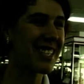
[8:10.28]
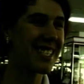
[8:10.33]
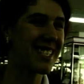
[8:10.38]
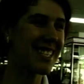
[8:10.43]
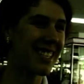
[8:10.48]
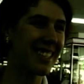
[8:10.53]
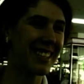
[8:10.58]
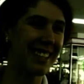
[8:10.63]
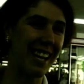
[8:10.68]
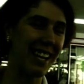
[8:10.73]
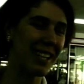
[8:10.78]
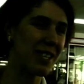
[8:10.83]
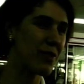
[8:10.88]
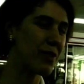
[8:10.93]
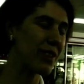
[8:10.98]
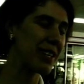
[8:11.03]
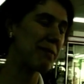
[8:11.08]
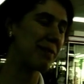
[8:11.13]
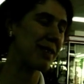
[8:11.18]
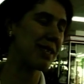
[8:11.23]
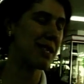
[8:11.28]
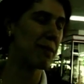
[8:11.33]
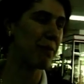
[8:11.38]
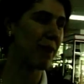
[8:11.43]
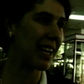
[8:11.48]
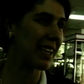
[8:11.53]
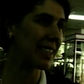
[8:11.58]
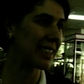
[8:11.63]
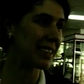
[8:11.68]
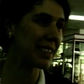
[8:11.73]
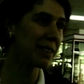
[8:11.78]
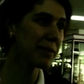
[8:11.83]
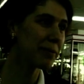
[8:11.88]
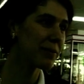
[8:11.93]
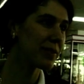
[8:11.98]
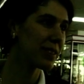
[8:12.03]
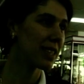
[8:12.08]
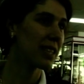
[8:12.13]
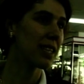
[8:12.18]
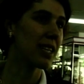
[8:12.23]
is a tax-free principality
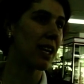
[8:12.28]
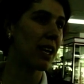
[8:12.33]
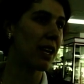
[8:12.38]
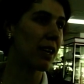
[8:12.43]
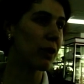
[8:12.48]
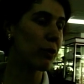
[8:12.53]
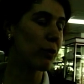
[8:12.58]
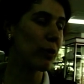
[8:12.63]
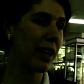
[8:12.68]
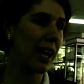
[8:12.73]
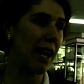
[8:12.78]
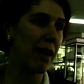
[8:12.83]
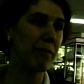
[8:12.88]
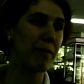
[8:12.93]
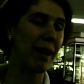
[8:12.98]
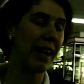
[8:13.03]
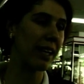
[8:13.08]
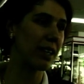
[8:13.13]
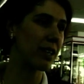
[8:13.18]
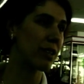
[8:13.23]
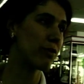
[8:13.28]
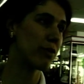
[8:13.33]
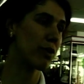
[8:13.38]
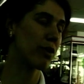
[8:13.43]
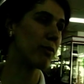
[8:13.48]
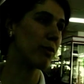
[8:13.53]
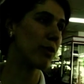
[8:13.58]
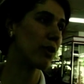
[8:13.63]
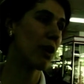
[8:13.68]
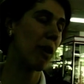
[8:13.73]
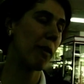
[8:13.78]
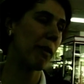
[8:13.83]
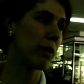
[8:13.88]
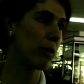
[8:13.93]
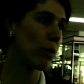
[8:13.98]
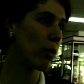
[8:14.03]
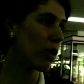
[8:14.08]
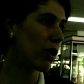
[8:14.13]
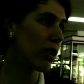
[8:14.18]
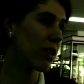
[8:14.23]
and we get bikers from all over the
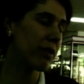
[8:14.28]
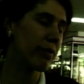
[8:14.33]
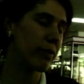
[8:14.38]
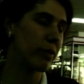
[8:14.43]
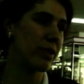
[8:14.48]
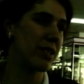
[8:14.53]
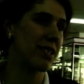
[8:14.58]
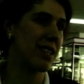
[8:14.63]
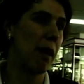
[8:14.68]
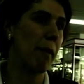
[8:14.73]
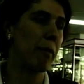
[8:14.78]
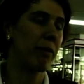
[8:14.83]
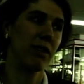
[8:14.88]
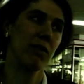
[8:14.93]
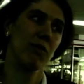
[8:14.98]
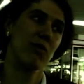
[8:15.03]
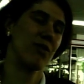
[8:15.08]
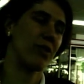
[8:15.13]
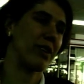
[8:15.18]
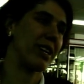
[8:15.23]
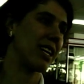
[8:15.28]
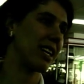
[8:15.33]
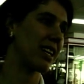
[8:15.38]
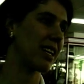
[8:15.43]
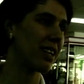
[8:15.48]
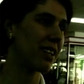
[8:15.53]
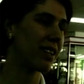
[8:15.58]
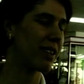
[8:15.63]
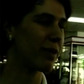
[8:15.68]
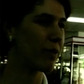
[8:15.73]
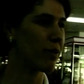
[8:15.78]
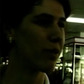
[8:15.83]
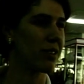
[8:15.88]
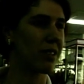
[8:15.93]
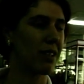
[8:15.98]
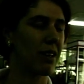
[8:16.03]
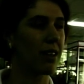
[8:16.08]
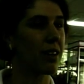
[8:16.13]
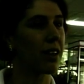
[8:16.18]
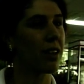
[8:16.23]
world, for example Australia,
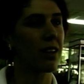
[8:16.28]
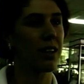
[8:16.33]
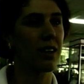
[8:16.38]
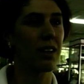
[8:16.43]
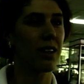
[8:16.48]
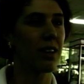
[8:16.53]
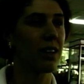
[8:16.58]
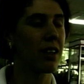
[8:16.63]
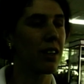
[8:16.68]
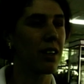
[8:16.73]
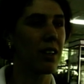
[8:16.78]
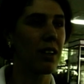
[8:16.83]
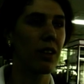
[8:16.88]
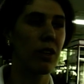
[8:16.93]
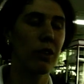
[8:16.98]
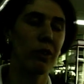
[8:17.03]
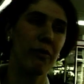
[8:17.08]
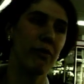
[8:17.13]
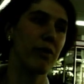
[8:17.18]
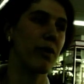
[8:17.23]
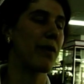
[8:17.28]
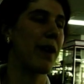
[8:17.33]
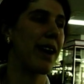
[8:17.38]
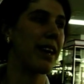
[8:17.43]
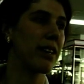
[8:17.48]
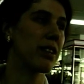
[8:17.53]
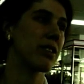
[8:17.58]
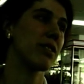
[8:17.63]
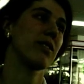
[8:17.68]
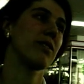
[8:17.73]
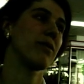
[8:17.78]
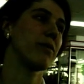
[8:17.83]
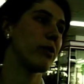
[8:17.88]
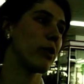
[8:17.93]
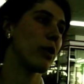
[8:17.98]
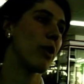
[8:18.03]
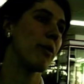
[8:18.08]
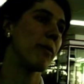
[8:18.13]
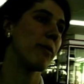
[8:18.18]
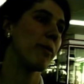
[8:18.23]
a lot of riders
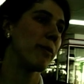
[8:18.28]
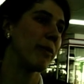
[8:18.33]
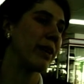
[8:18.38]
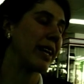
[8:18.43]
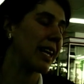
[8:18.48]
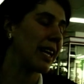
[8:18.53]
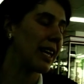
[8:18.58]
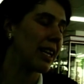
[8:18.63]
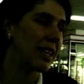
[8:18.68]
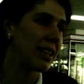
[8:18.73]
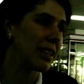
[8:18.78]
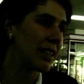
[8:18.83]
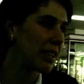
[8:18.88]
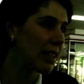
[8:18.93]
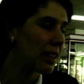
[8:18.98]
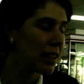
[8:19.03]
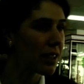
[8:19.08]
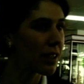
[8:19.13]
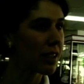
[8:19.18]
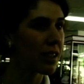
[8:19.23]
from England,